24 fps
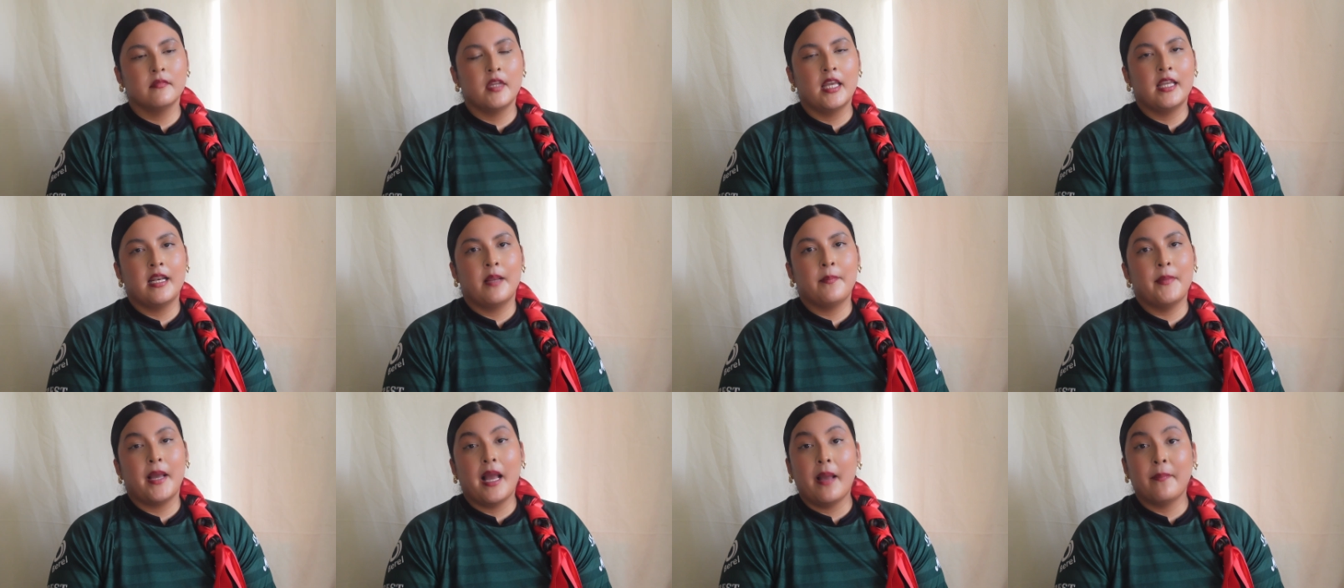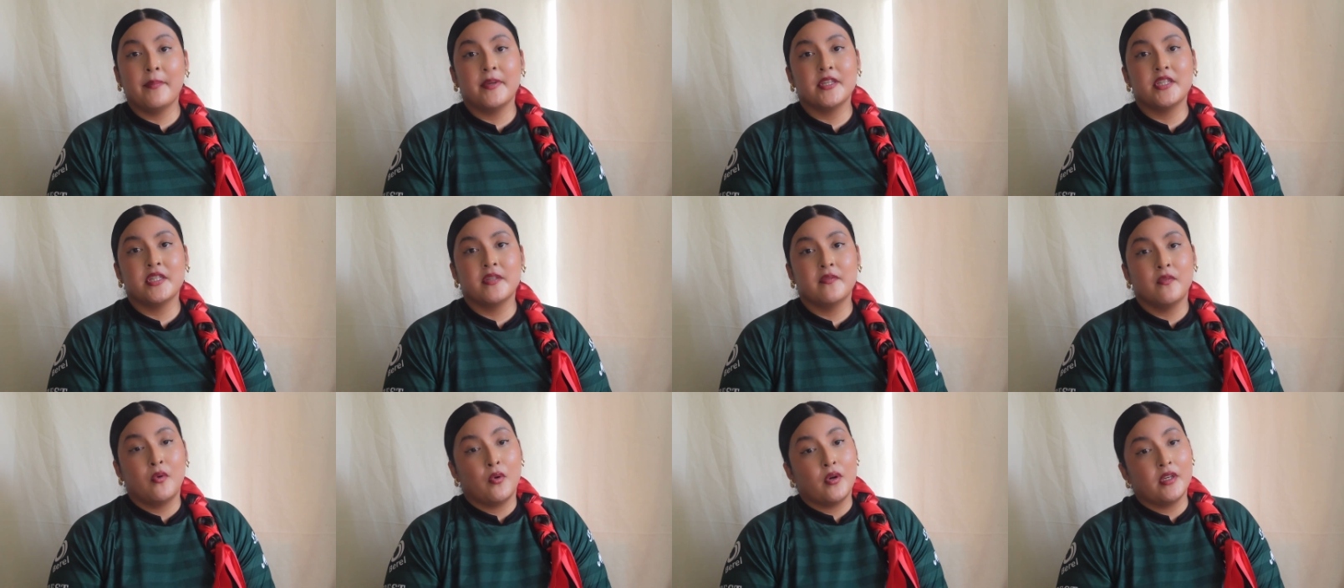And I'm happy
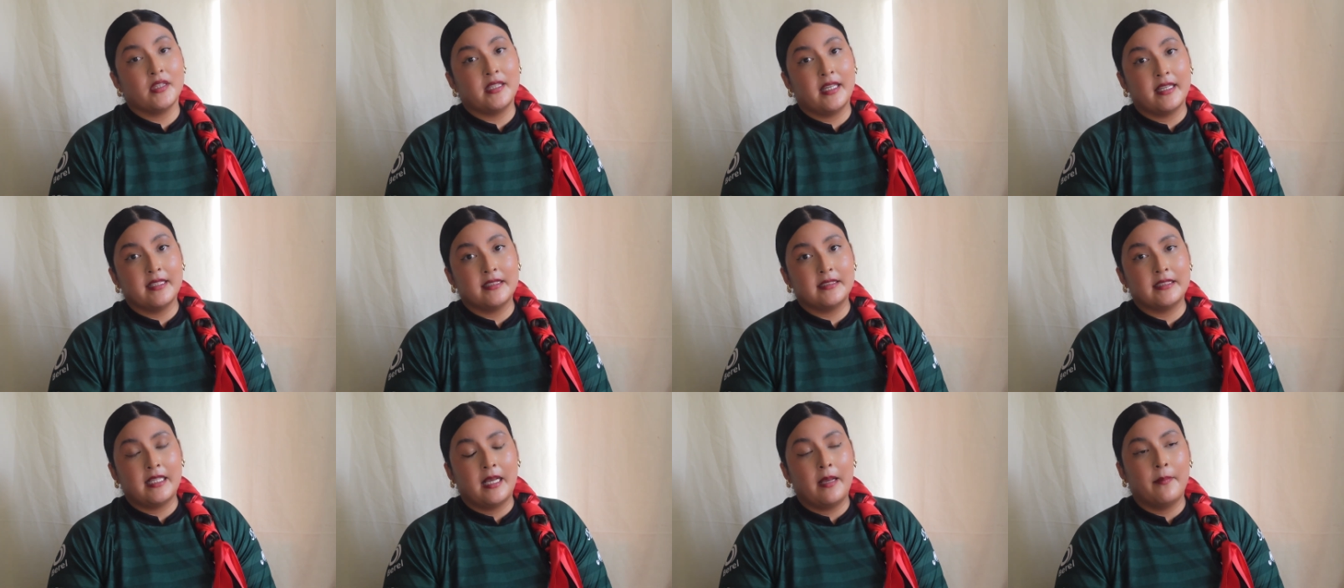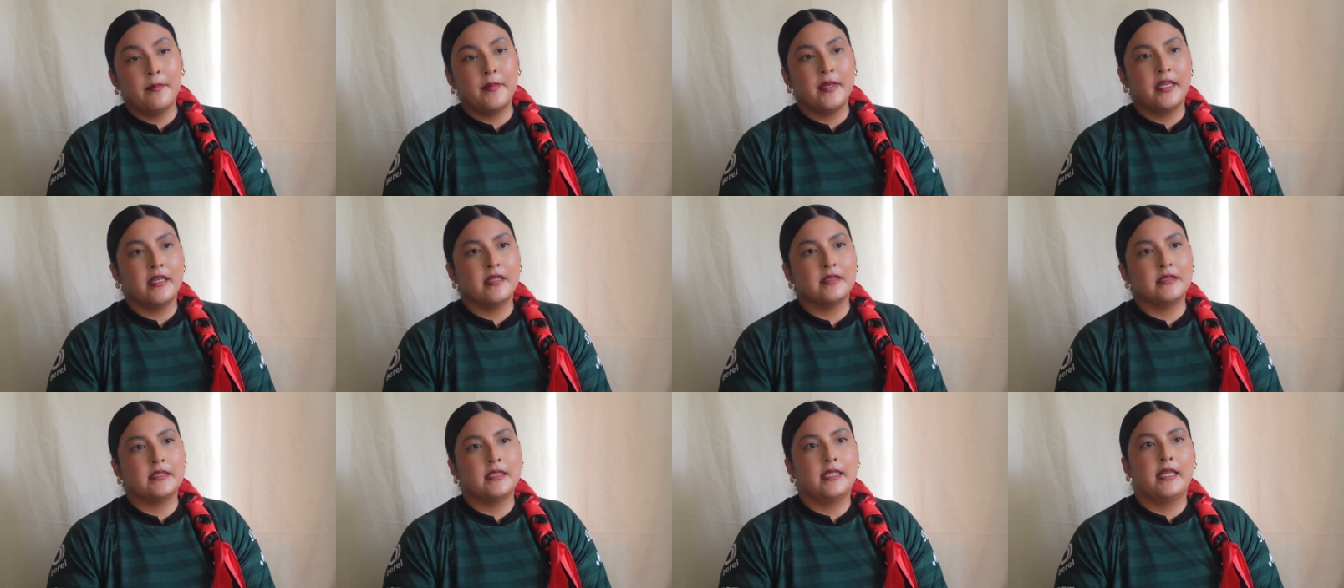she vocalized that,
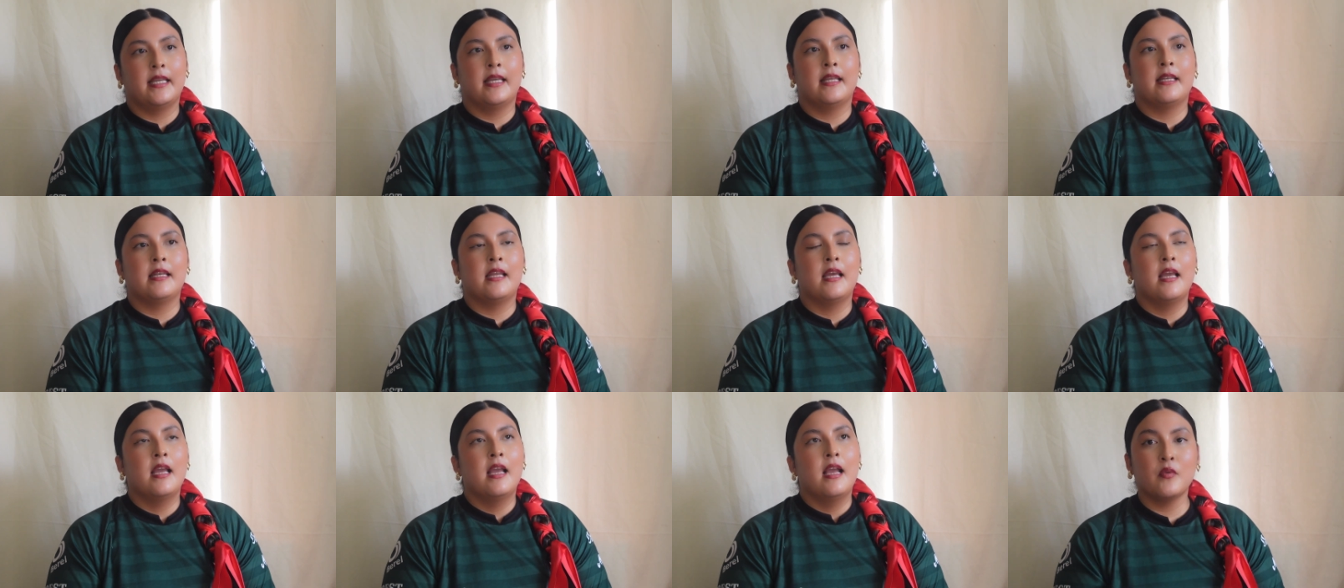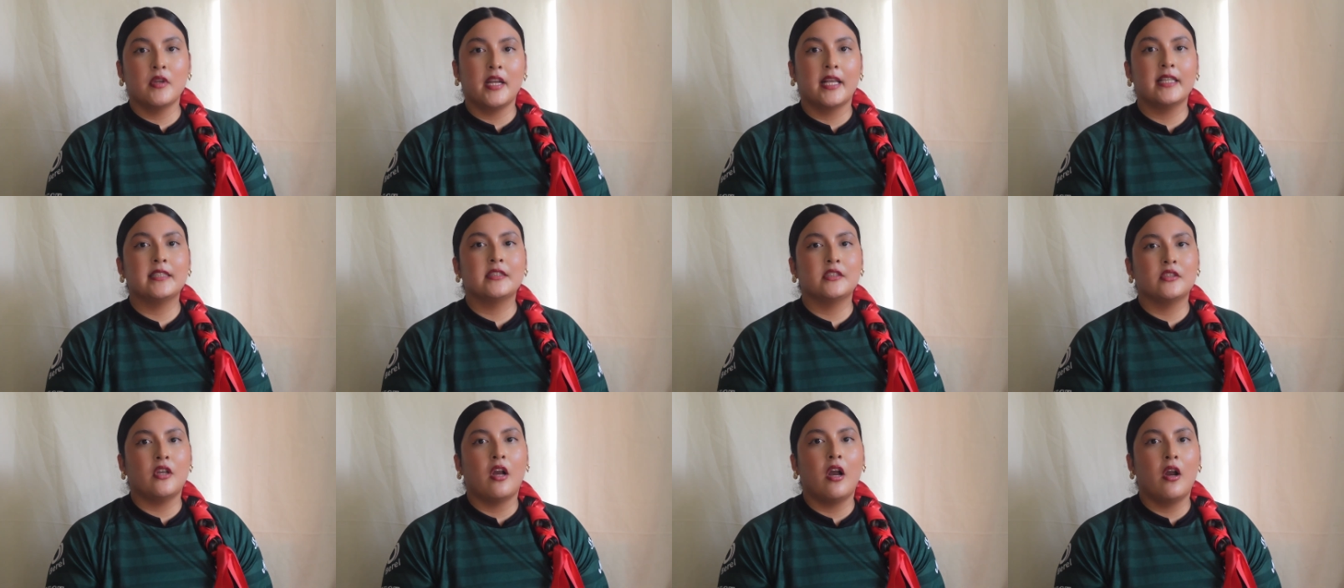because again, what I
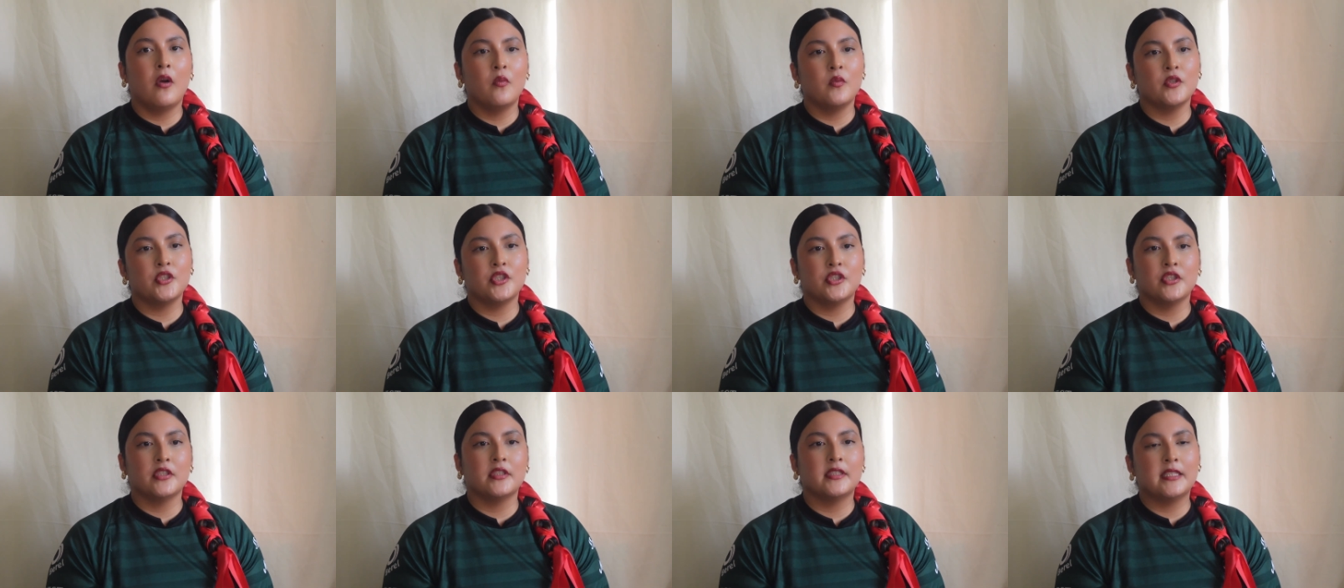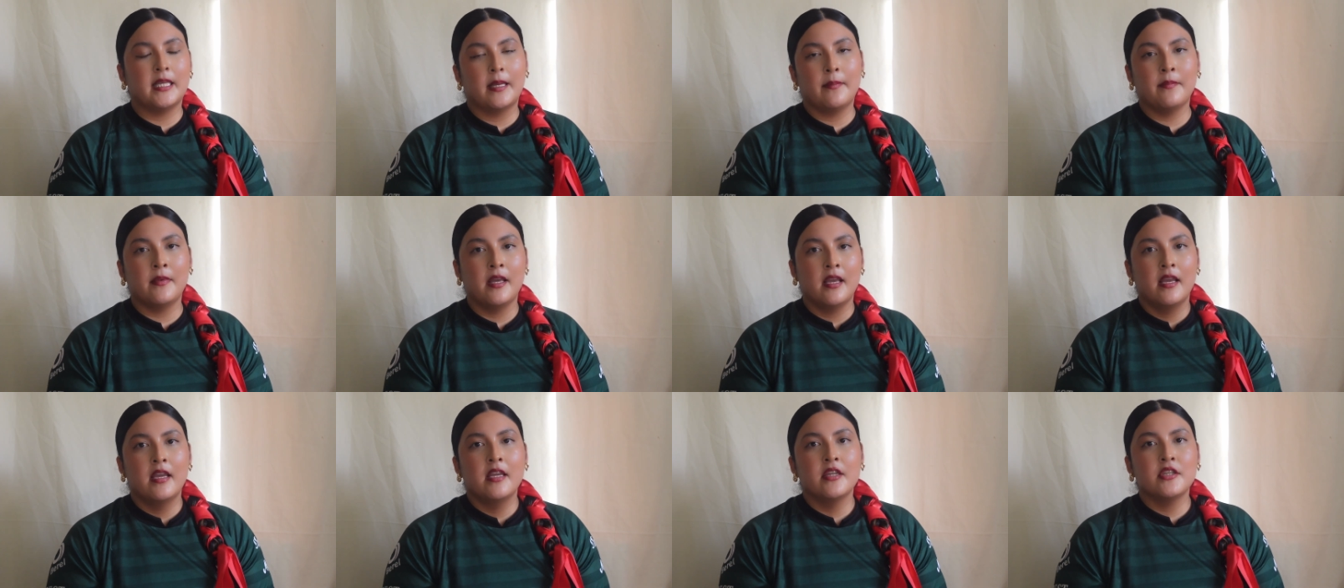saw was just
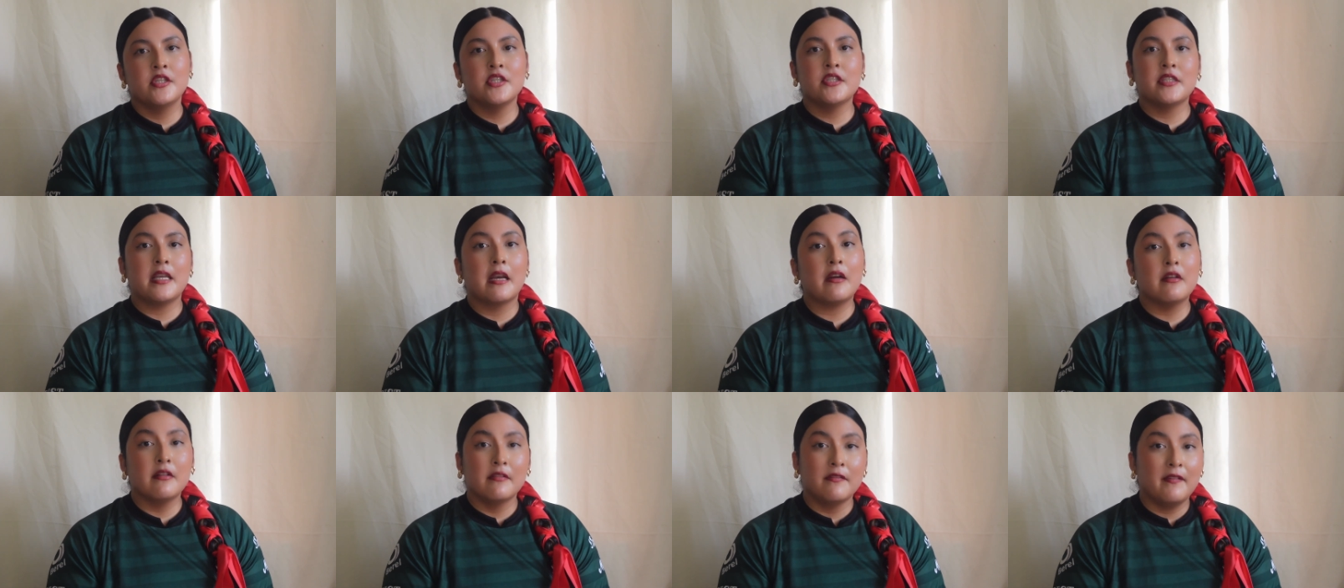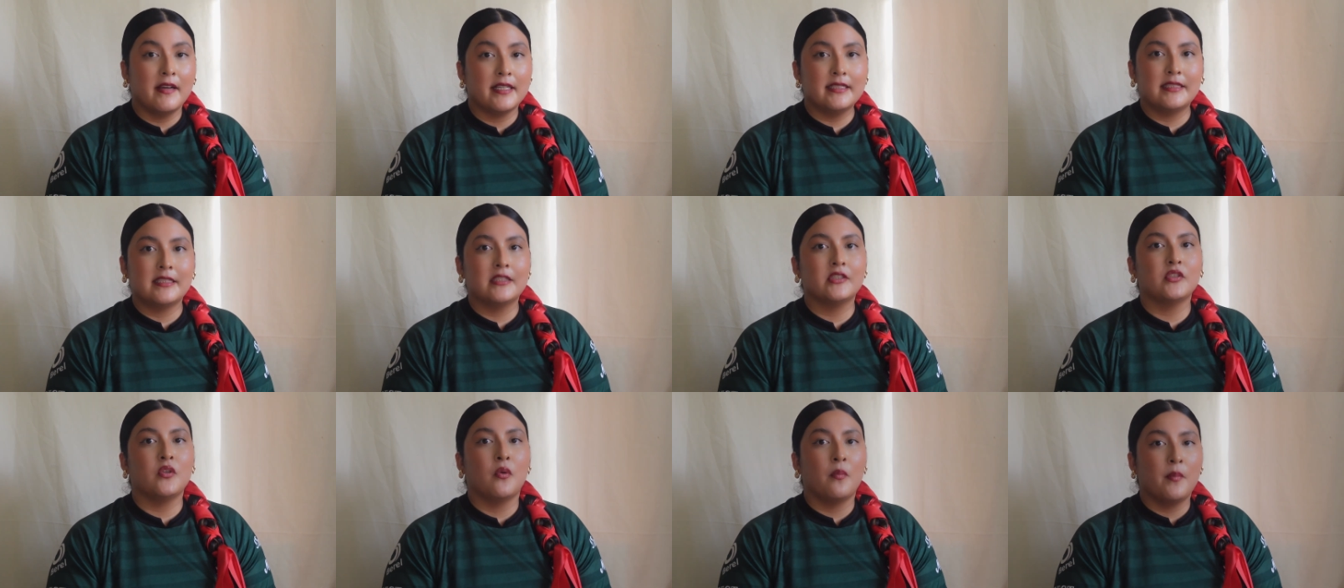them just
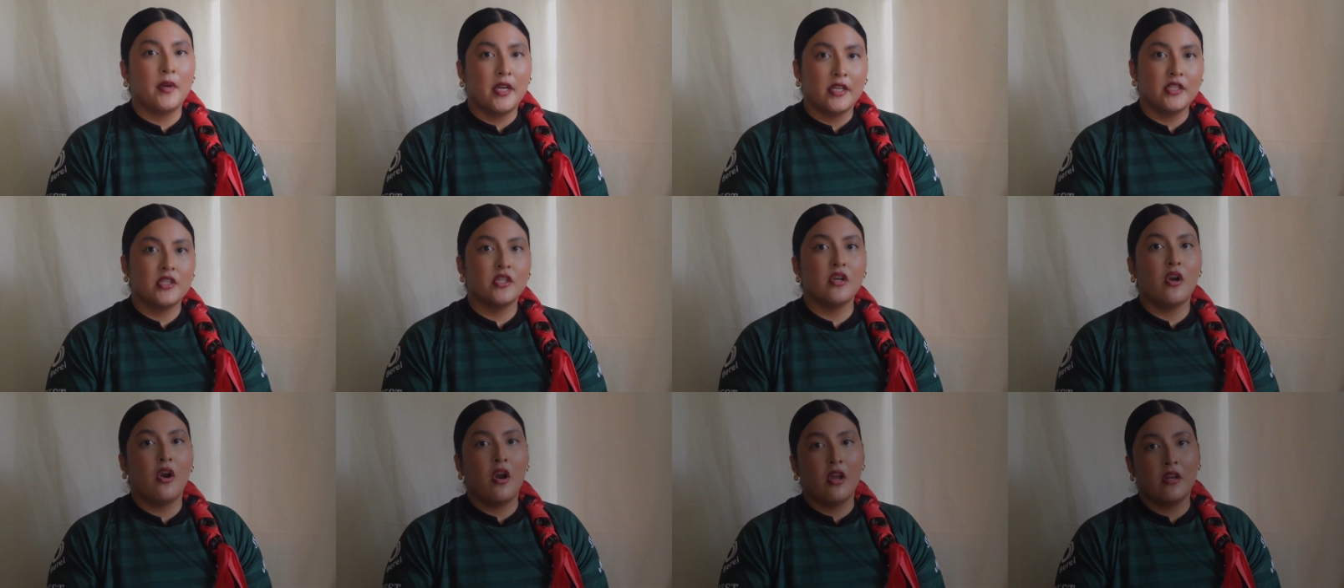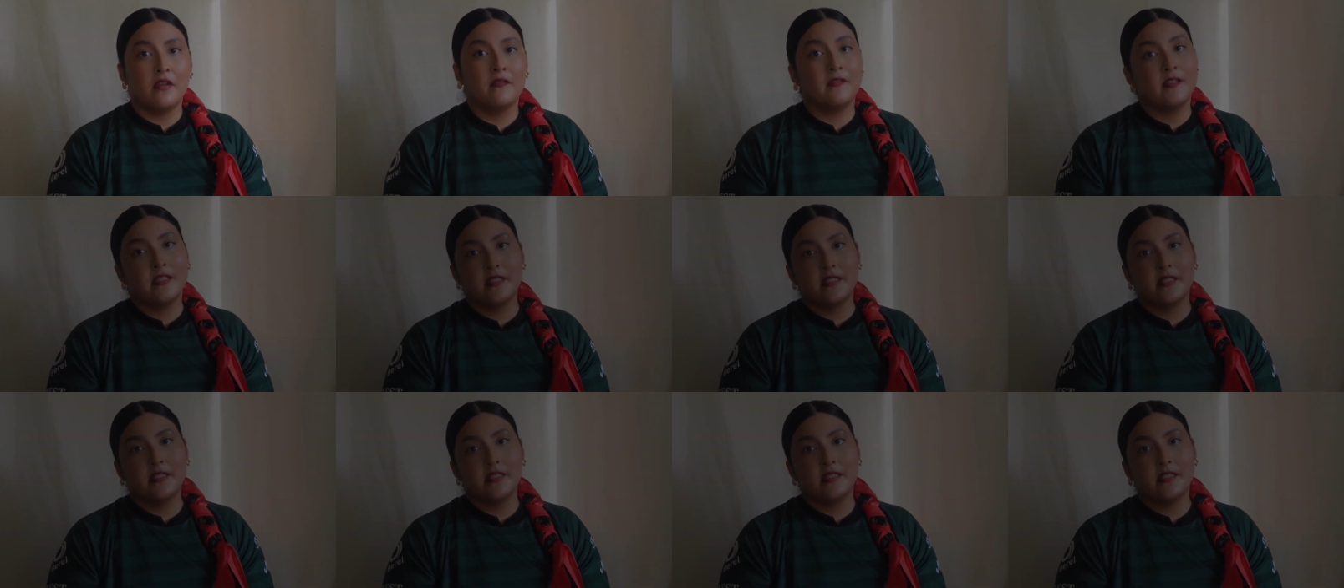sacrificing so much all of the